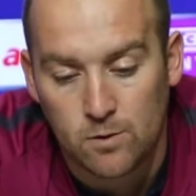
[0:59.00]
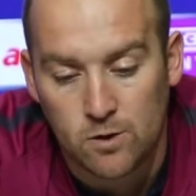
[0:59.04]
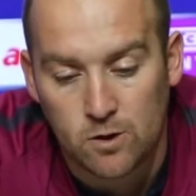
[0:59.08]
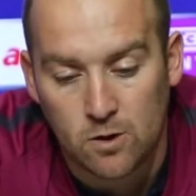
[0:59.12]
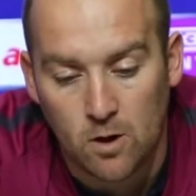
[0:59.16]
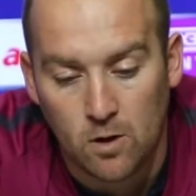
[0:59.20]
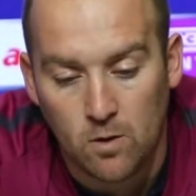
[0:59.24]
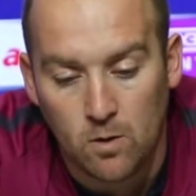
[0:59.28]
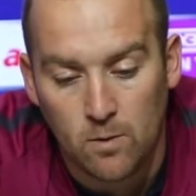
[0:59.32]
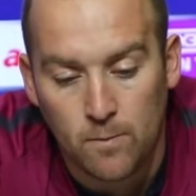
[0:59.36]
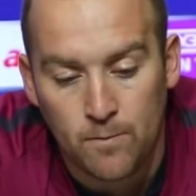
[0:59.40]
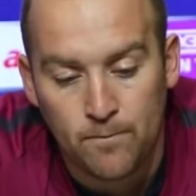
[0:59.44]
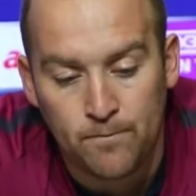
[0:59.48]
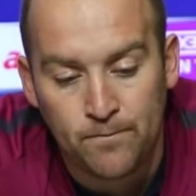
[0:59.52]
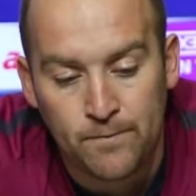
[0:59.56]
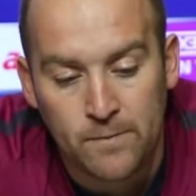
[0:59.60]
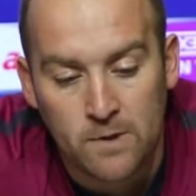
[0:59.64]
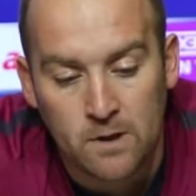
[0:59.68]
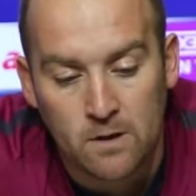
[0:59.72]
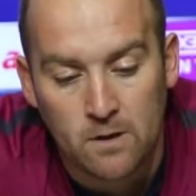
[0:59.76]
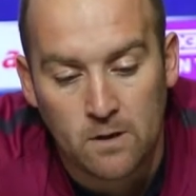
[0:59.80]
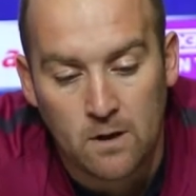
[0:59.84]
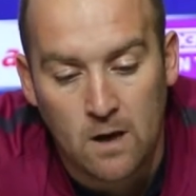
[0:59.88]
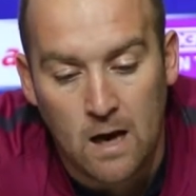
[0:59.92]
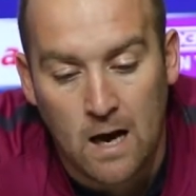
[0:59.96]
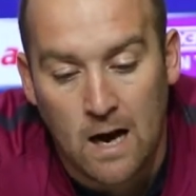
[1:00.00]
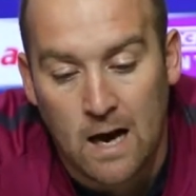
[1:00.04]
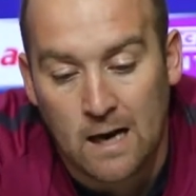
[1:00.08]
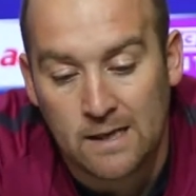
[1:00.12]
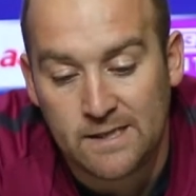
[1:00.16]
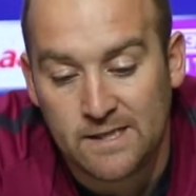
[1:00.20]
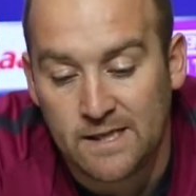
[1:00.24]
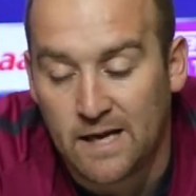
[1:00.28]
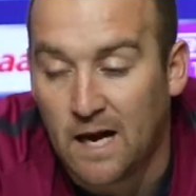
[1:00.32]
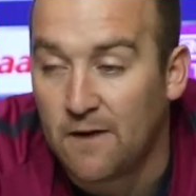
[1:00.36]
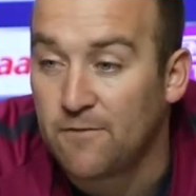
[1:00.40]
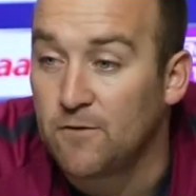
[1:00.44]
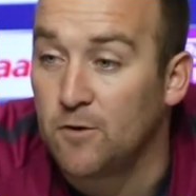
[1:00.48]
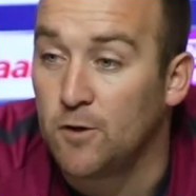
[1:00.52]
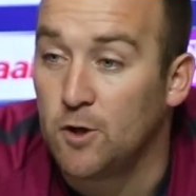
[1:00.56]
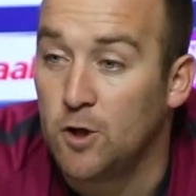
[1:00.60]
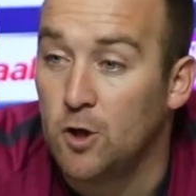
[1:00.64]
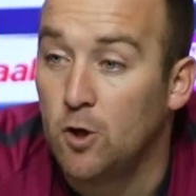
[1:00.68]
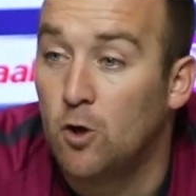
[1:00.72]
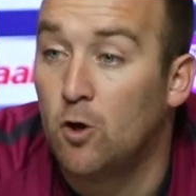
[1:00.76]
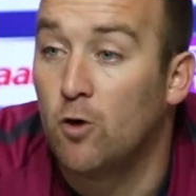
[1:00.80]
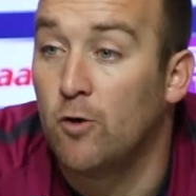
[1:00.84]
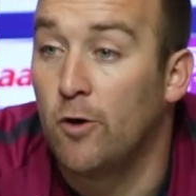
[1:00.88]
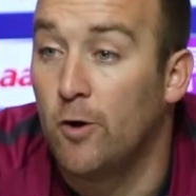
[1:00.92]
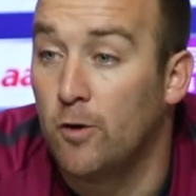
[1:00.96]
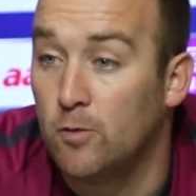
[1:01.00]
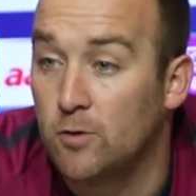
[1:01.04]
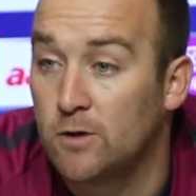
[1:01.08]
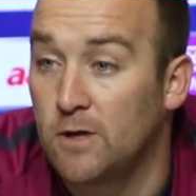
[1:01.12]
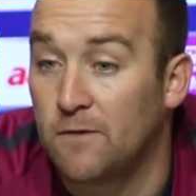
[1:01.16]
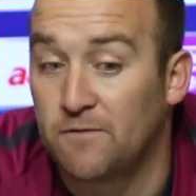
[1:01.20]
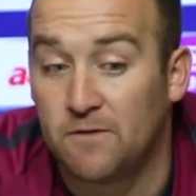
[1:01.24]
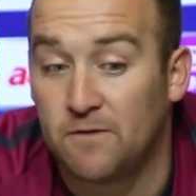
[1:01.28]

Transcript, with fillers: So I said after the Euros,